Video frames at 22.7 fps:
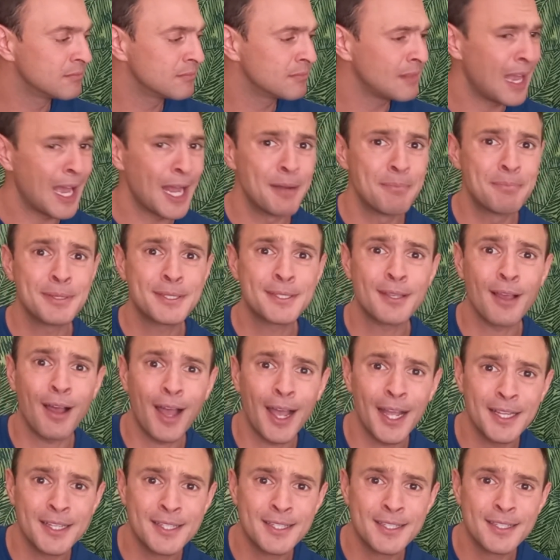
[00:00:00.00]
And
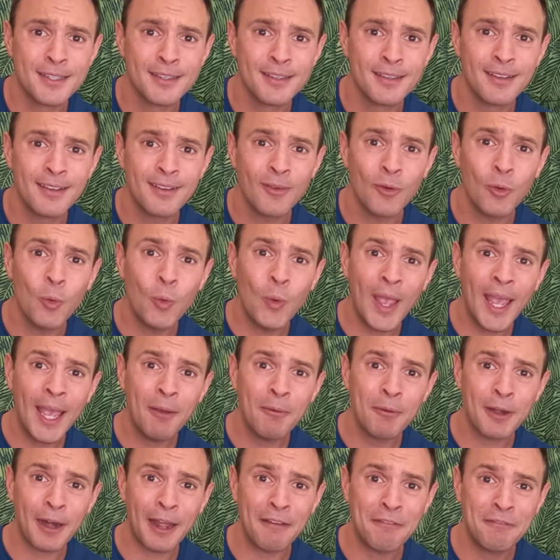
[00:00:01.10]
besides, where would
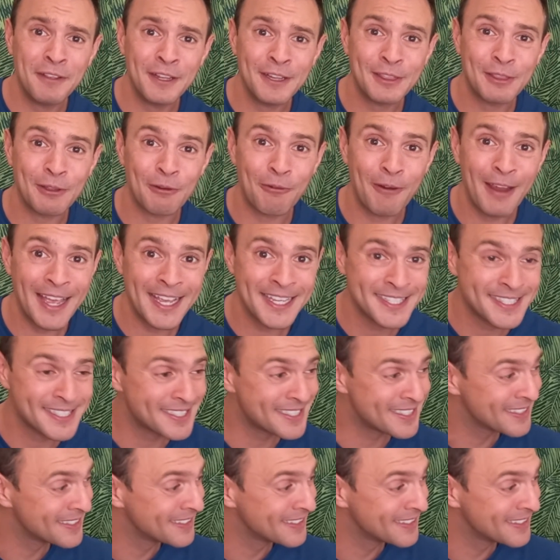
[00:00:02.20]
I fit the rest?